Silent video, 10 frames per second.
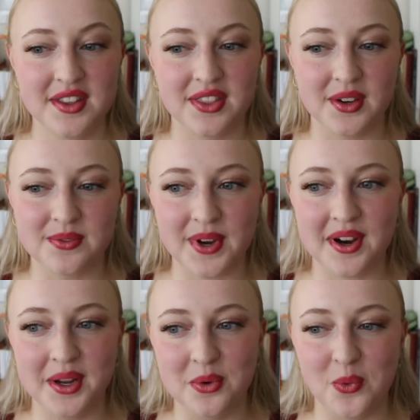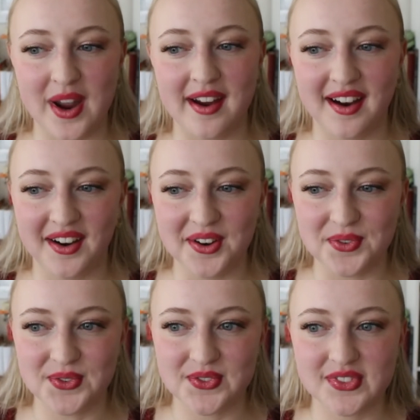they're very aware
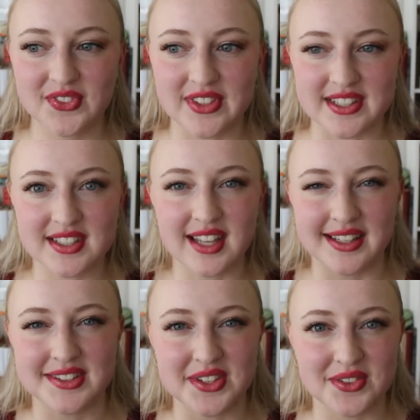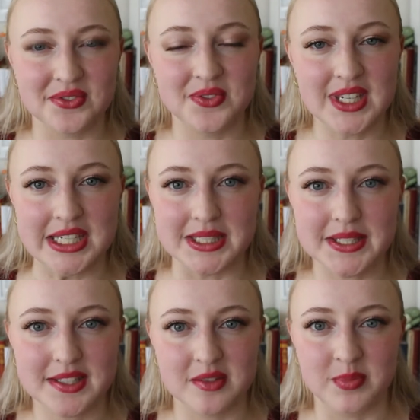of the sense of
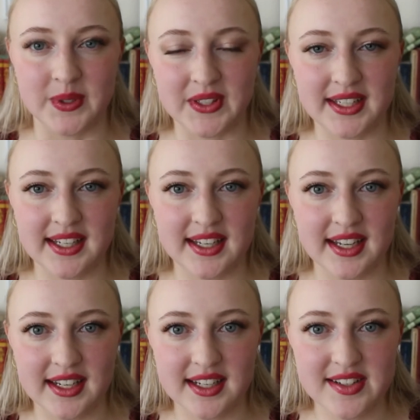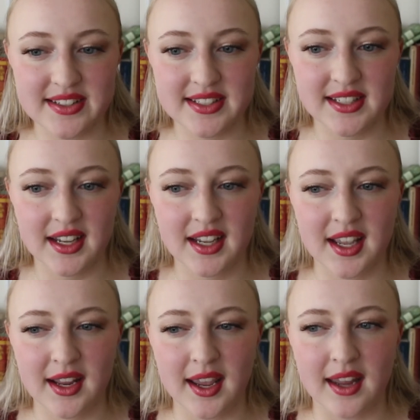instability in it.
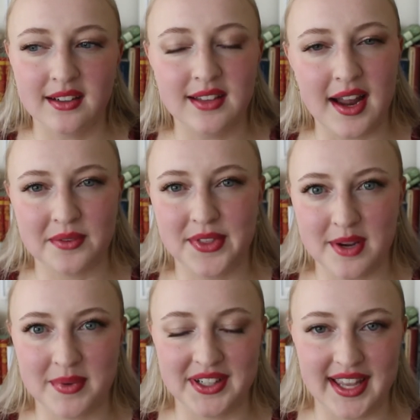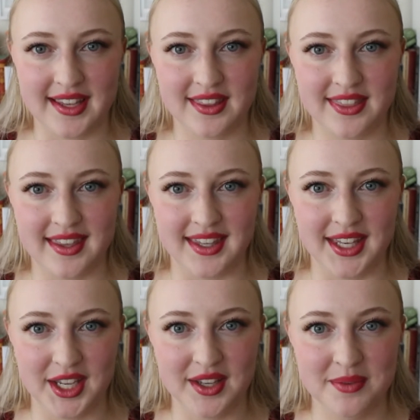And a lot of them are like
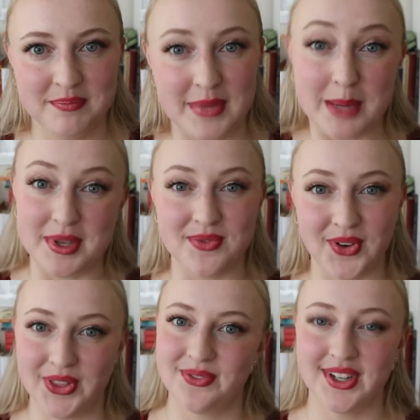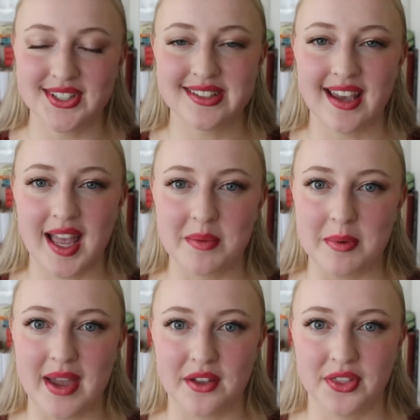thinking maybe for the first time
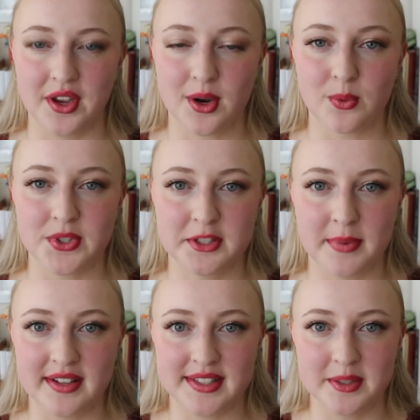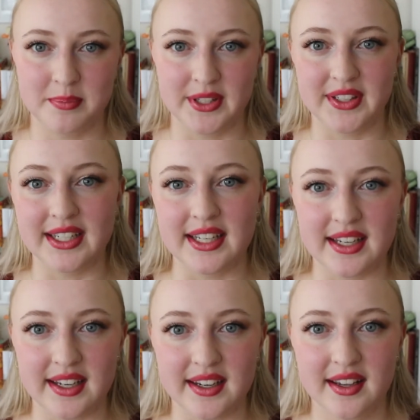about their
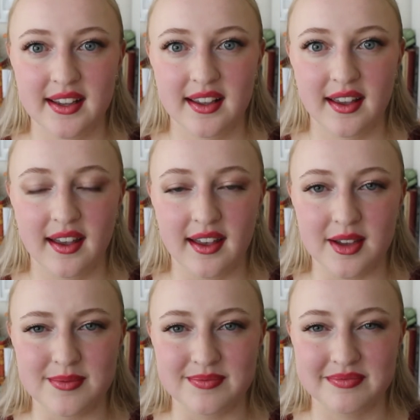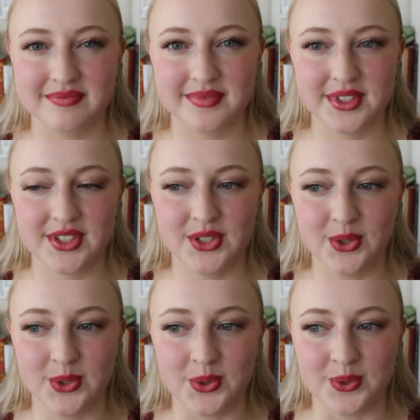responsibility
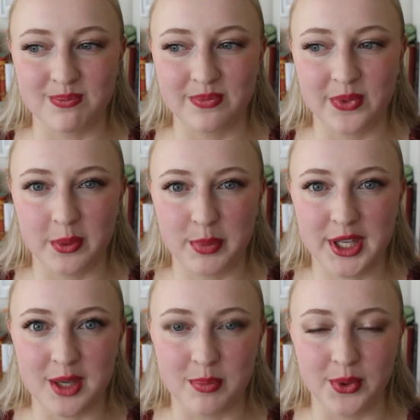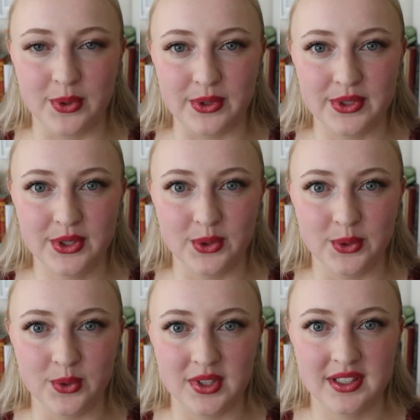to the people
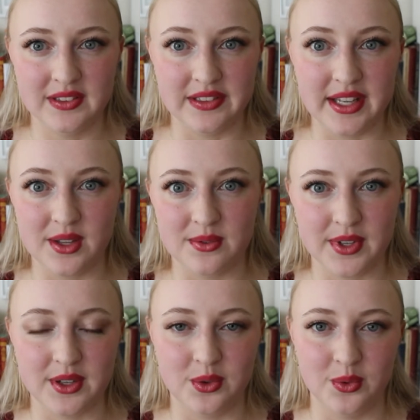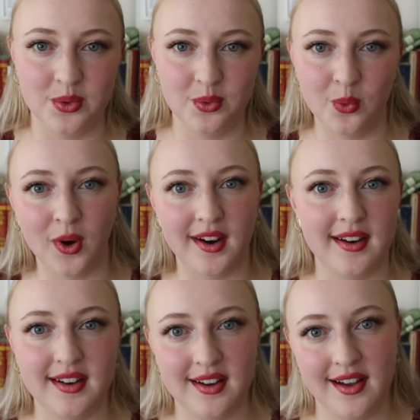who live and
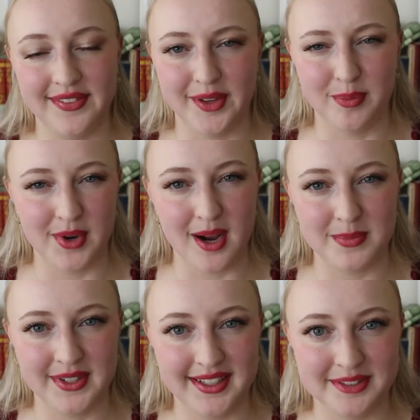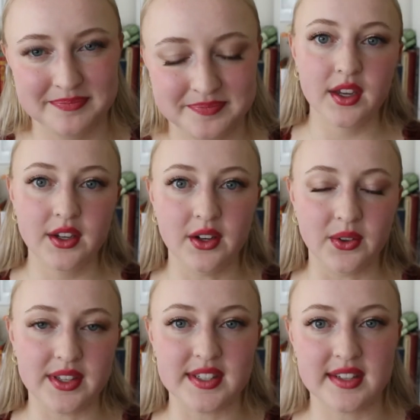work on their property. You
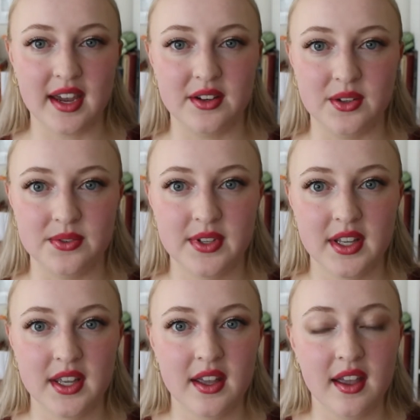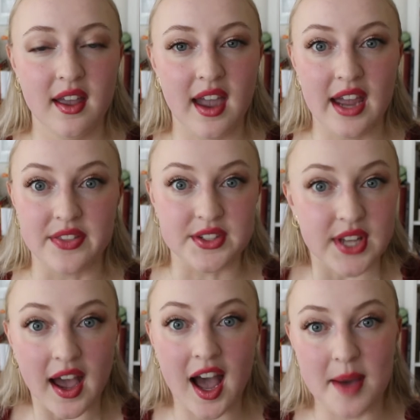know, this is kind of at the
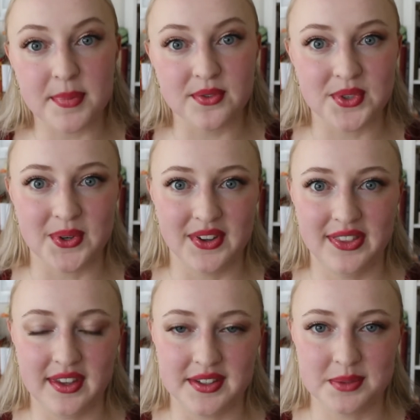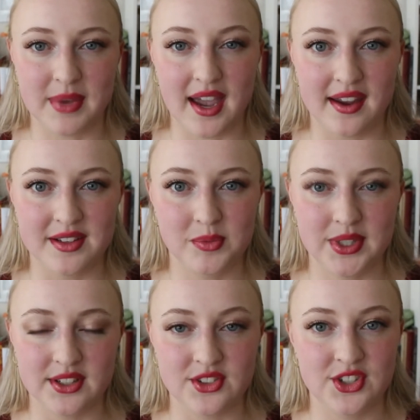top of Dorothea's mind
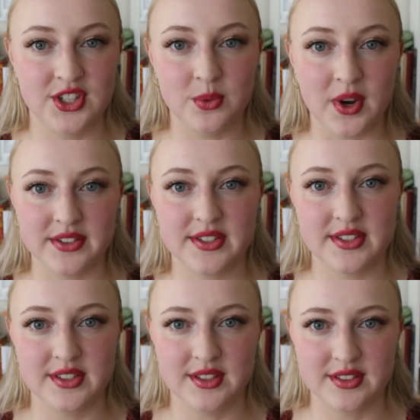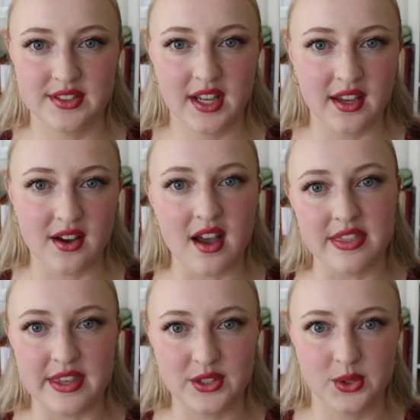because she wants to take
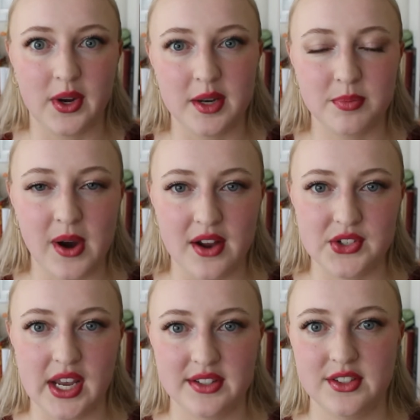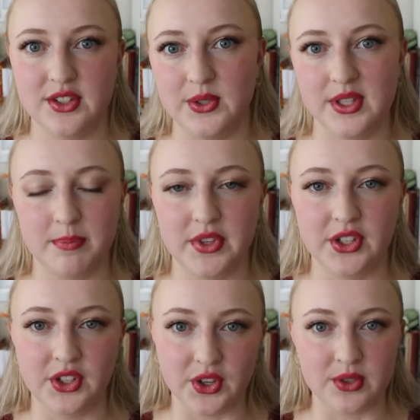on these great projects and do
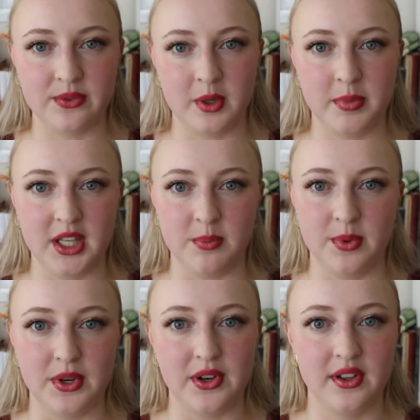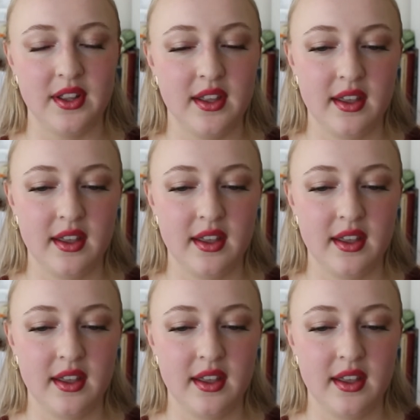something good for people.